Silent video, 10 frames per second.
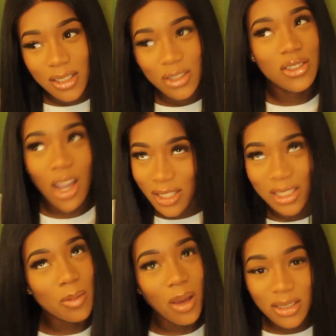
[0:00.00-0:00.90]
You don't
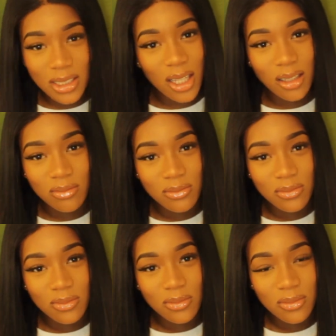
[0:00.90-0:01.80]
need to post it.
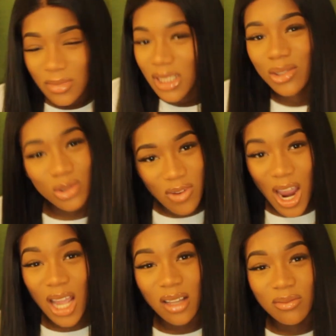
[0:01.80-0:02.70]
It's
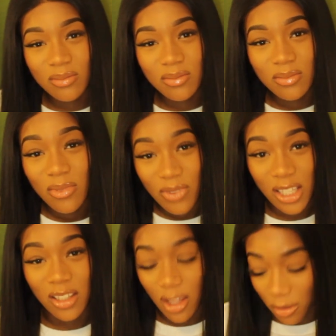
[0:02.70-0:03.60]
alright.
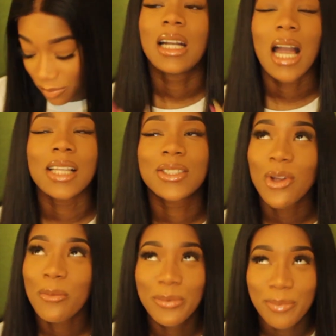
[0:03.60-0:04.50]
Thank you. Guys,
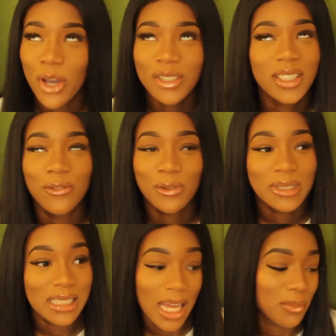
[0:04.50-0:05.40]
stop posting
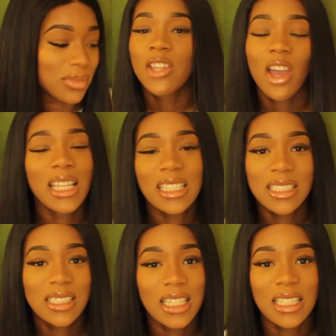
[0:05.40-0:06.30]
fraud snaps. Don't need
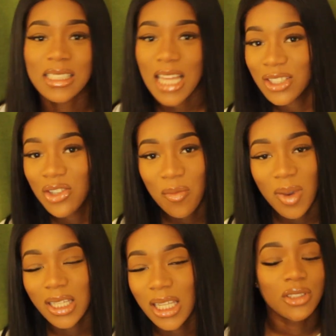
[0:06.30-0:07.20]
to see the stacks of
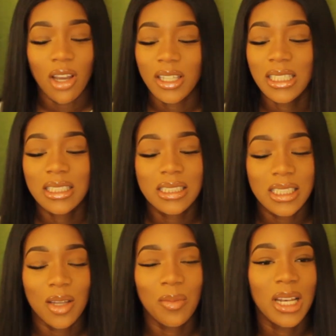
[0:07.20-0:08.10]
money. Don't need to
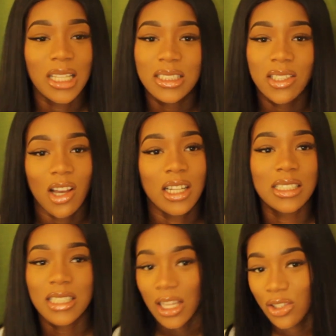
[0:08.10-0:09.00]
see the
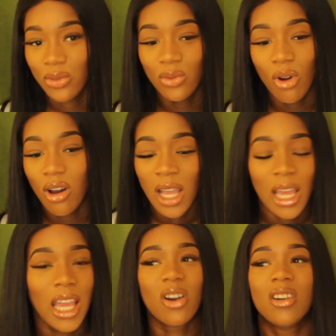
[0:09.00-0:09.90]
Balenciagas that you've got
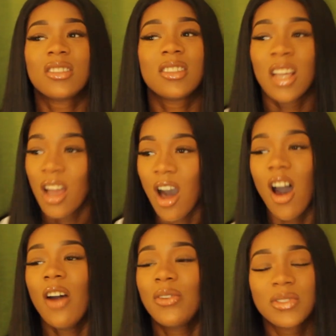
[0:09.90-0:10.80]
because
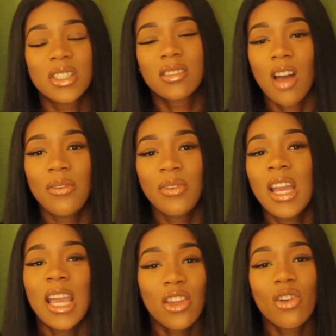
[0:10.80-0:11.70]
half of the stuff
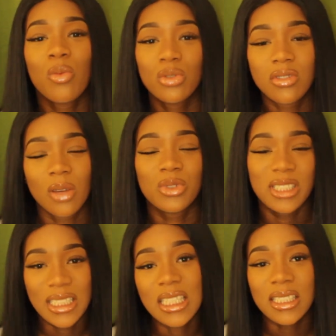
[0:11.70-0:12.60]
in your wardrobe
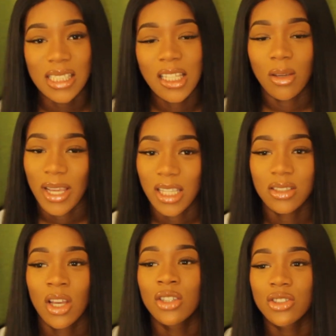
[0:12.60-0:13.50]
was deets
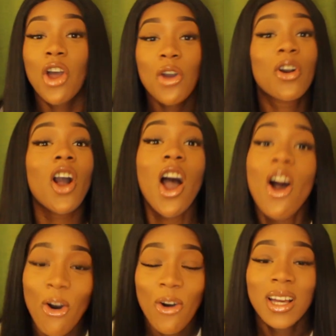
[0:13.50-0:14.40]
anyways. No
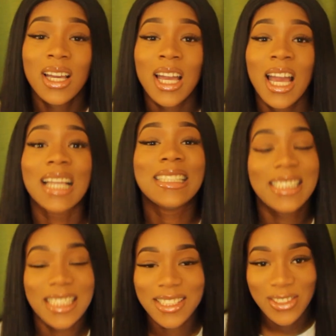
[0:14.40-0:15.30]
girl
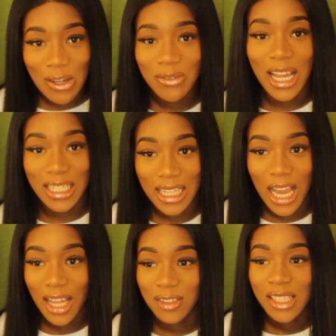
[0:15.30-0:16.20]
sees stuff like
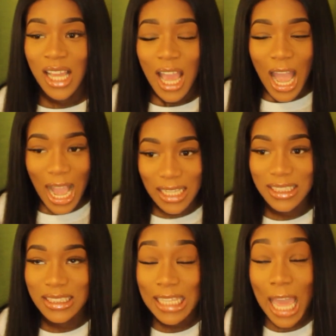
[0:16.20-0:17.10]
that and
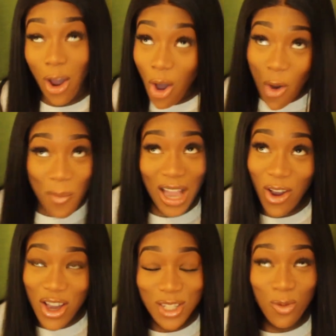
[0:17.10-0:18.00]
is like oh my
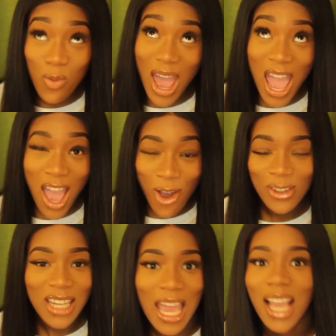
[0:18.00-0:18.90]
gosh
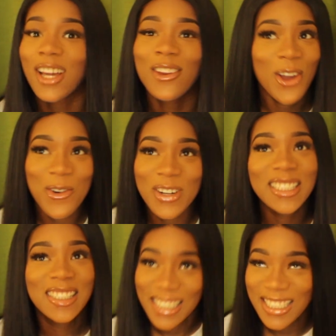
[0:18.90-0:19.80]
wow like no
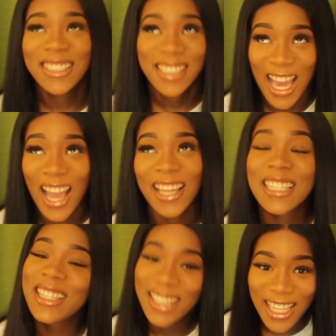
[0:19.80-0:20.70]
one sees that
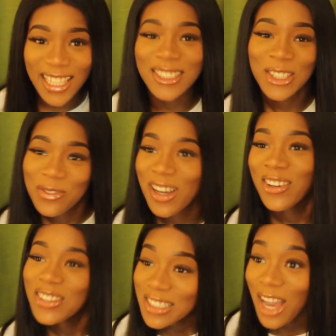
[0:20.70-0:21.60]
and thinks oh my
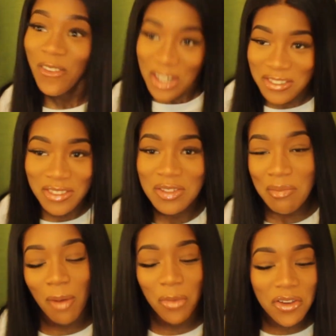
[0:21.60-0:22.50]
gosh I want him to be
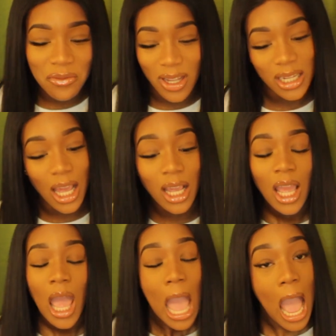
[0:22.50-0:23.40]
my boyfriend like
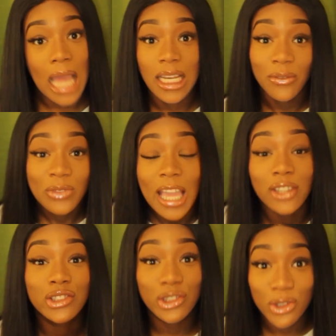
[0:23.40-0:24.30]
and if
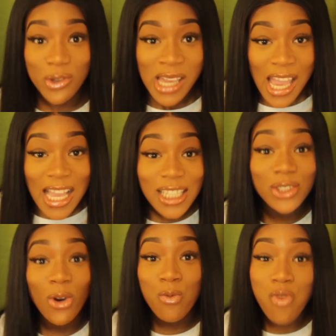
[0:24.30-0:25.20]
they do
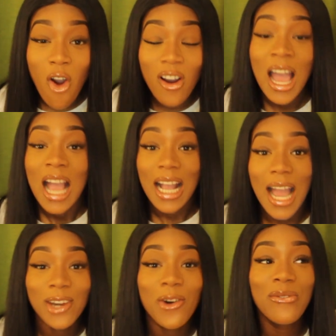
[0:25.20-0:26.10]
it's the wrong
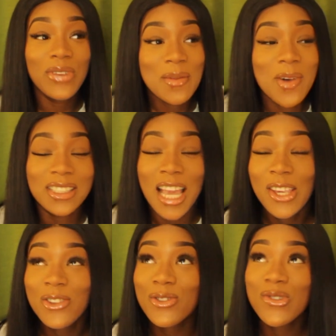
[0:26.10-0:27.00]
kind of females that
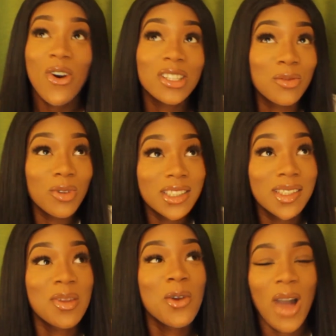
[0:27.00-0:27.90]
you do not want
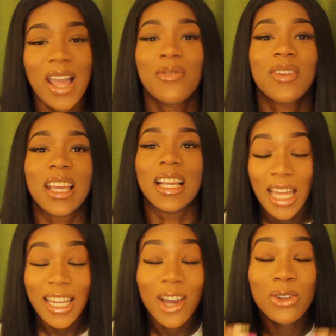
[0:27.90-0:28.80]
to be wifing
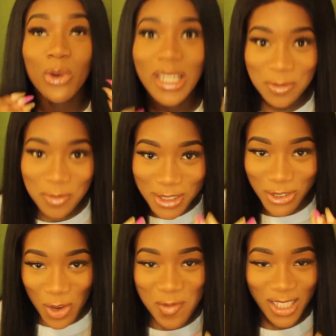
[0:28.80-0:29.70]
and it annoys me
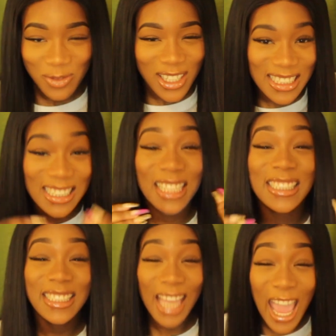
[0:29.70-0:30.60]
so much because of the
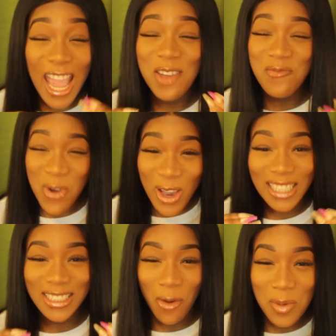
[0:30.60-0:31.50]
same
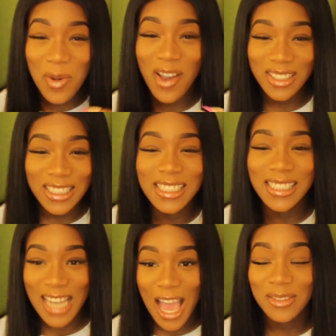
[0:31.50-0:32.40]
boys I'll be posting
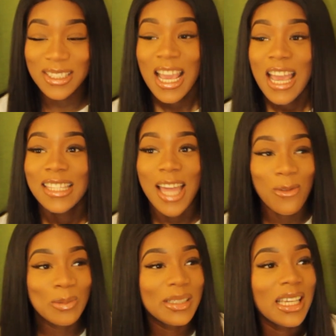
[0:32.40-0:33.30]
these snaps that
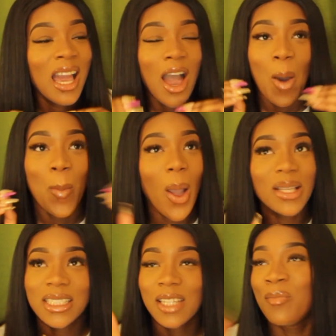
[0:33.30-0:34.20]
will be
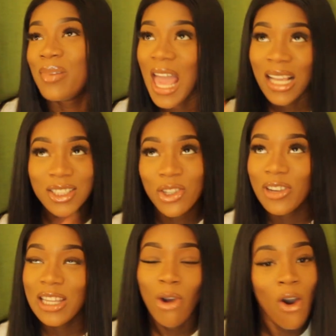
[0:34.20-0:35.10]
posting black
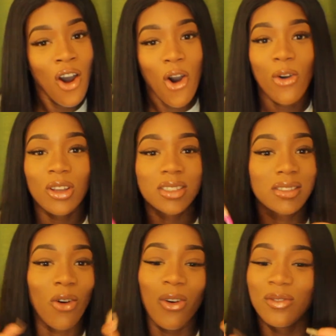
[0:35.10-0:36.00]
screen or or,
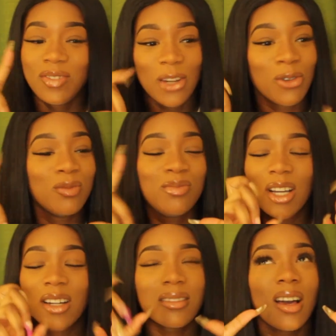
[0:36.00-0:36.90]
or little
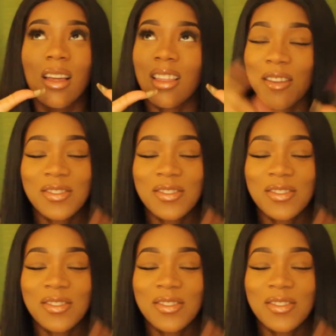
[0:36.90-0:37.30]
uh,